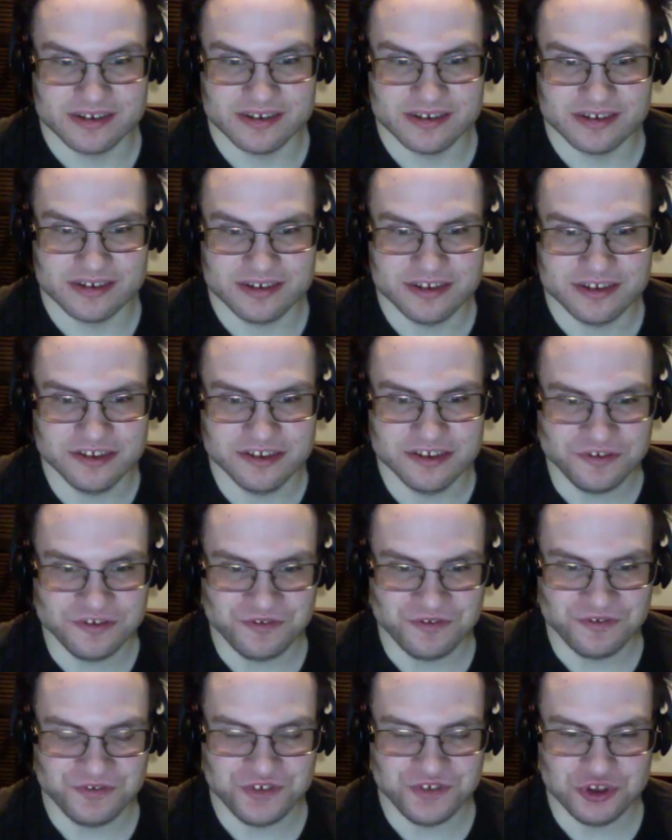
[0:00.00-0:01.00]
There's a
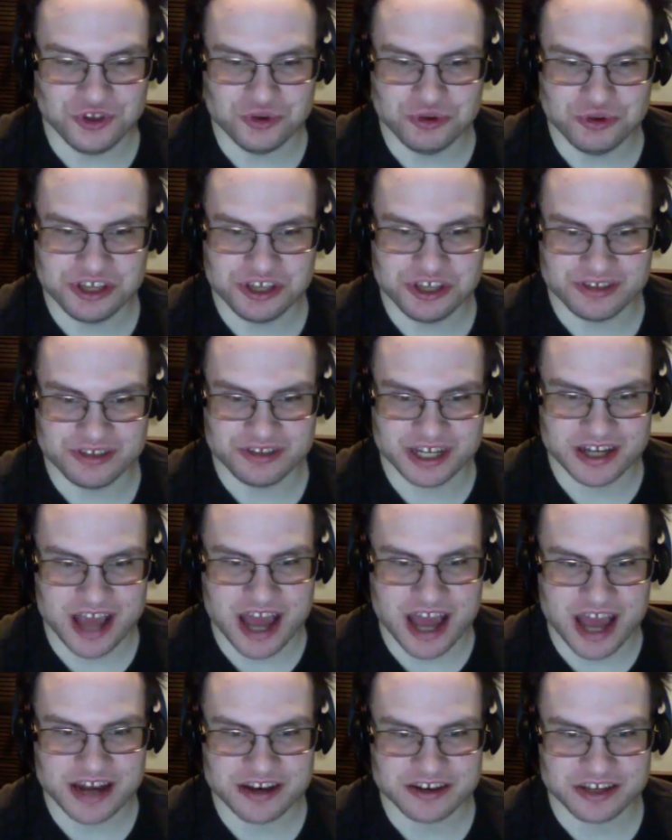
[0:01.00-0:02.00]
few here that I
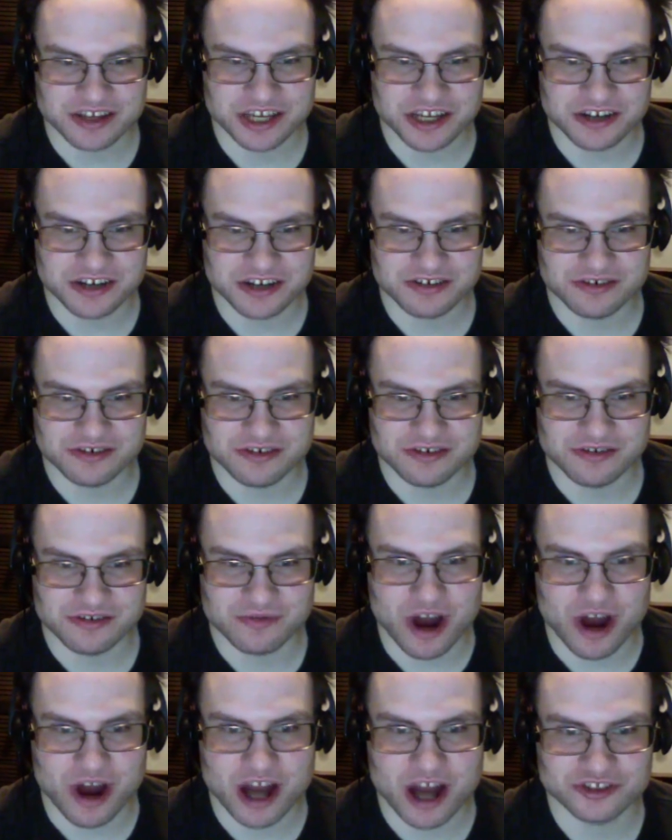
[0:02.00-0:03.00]
didn't care to
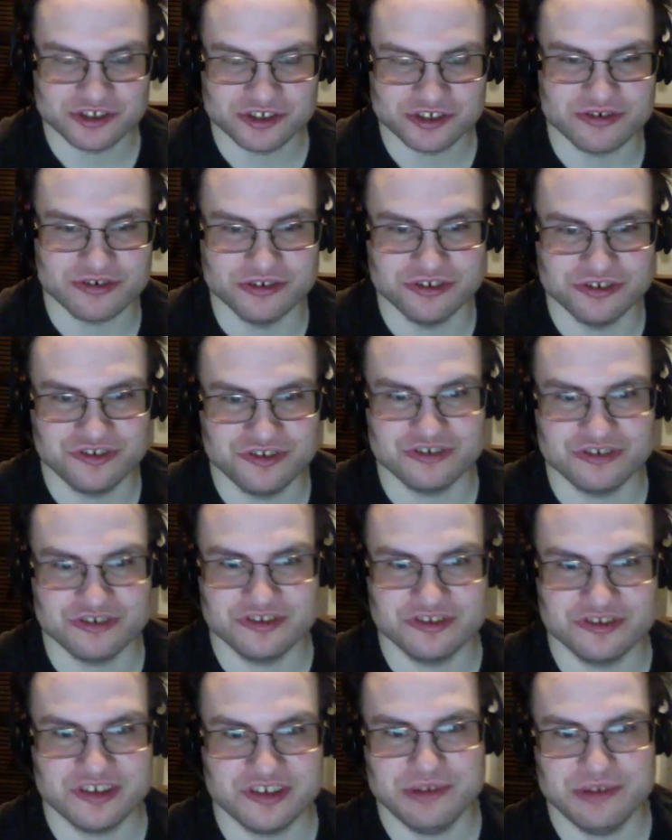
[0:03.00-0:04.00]
watch or only saw a
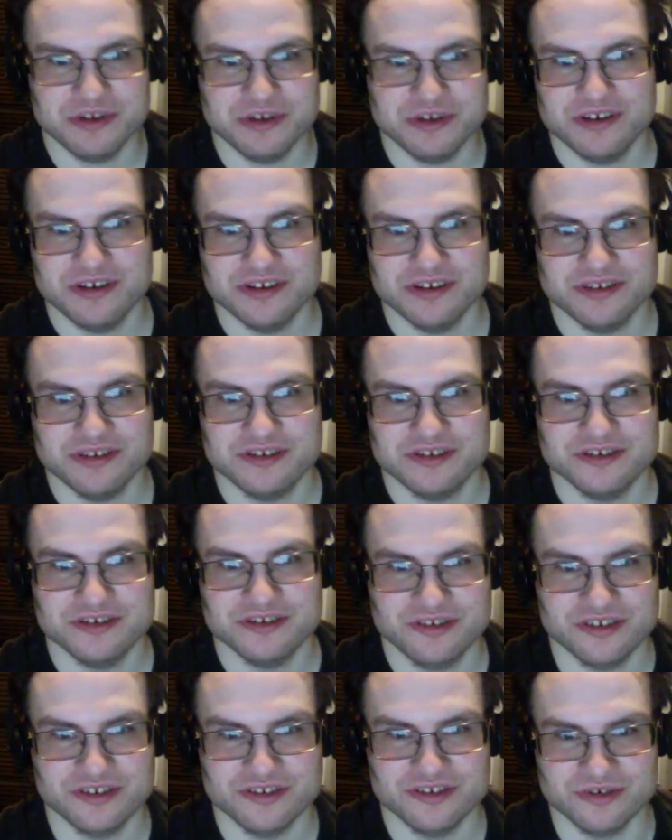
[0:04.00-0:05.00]
tiny bit and just
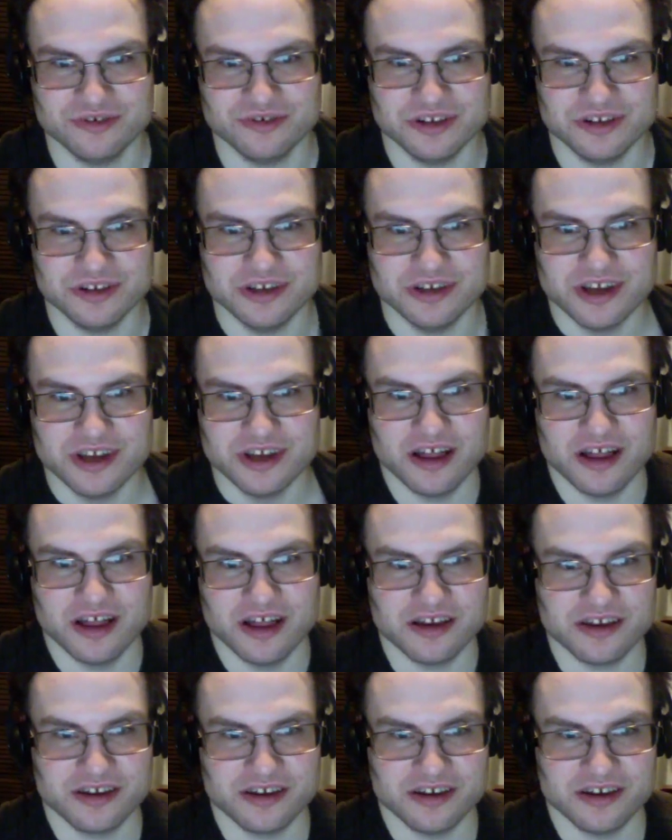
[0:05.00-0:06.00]
didn't do it.
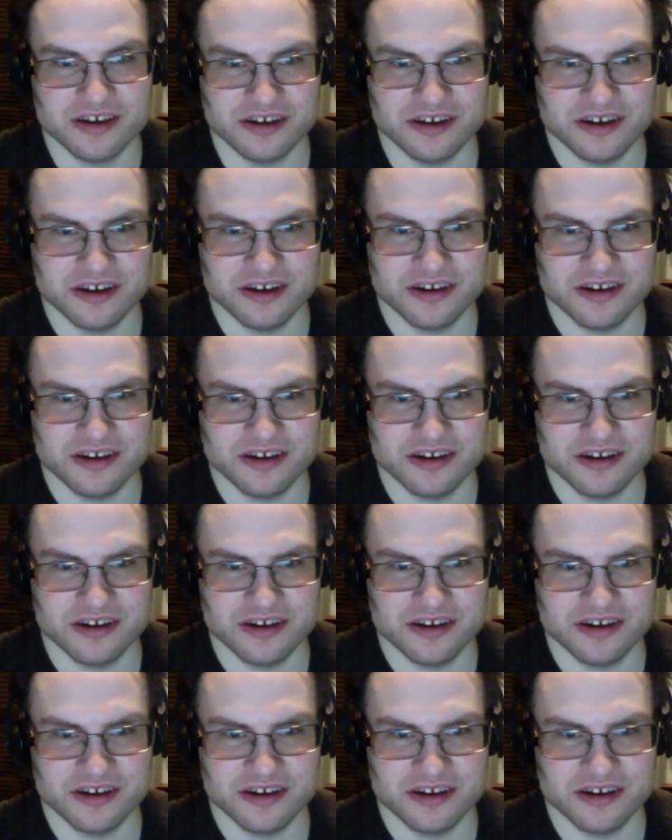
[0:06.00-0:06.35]
Like, oh